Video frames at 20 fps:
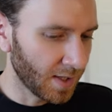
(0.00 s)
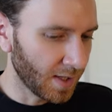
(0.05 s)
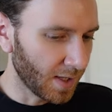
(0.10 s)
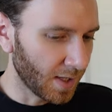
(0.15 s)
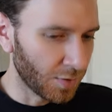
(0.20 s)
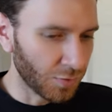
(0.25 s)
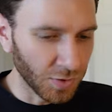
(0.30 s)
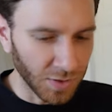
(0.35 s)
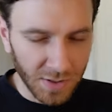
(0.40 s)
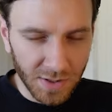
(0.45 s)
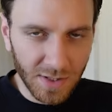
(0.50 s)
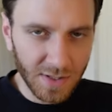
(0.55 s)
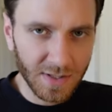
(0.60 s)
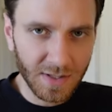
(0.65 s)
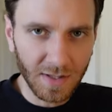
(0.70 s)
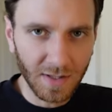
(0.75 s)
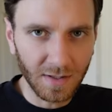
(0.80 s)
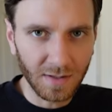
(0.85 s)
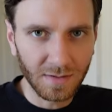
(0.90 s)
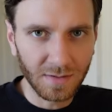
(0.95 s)
and really just
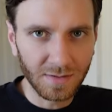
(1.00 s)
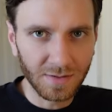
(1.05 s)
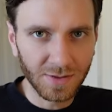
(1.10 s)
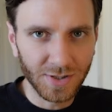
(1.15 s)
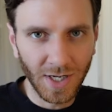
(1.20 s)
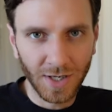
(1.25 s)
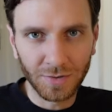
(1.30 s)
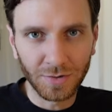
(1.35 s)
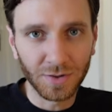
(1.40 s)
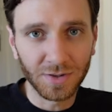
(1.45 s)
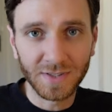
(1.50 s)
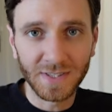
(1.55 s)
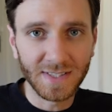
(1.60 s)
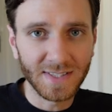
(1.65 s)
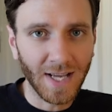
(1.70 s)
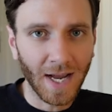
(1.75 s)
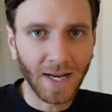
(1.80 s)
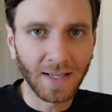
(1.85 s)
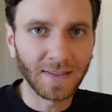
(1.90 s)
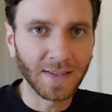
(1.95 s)
the general
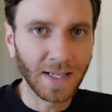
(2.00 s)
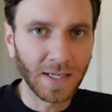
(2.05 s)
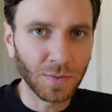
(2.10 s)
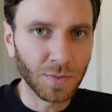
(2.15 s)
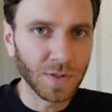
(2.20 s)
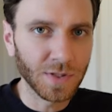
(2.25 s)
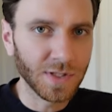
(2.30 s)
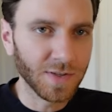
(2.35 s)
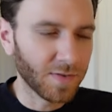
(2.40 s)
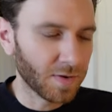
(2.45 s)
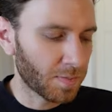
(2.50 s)
design language of a